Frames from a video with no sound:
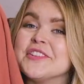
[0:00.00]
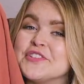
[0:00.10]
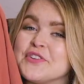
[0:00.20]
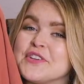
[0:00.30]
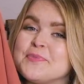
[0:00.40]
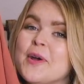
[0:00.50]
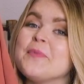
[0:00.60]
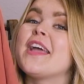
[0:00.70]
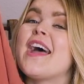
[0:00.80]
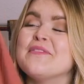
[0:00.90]
this dress
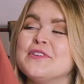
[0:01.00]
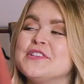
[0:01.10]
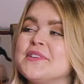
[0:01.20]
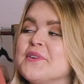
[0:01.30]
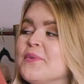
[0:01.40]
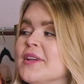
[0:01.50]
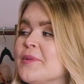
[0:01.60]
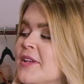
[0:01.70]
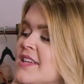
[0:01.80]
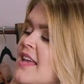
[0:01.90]
probably every single week
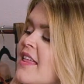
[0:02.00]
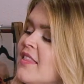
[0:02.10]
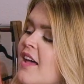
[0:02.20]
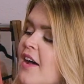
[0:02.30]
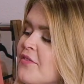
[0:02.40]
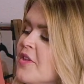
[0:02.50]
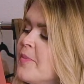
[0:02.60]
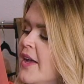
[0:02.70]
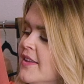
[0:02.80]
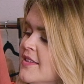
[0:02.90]
because I love the
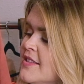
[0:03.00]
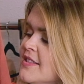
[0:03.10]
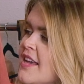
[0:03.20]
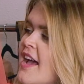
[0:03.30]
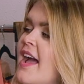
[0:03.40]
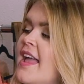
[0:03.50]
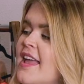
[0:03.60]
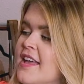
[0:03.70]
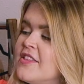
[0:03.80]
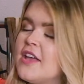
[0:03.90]
buttons
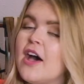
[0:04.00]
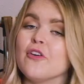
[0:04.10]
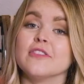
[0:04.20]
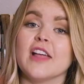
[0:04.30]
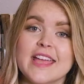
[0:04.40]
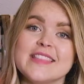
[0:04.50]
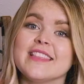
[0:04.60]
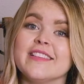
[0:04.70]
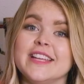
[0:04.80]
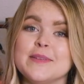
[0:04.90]
and how light
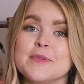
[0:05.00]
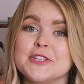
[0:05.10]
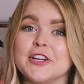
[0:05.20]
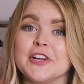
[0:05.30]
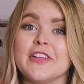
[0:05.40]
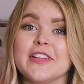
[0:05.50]
the linen material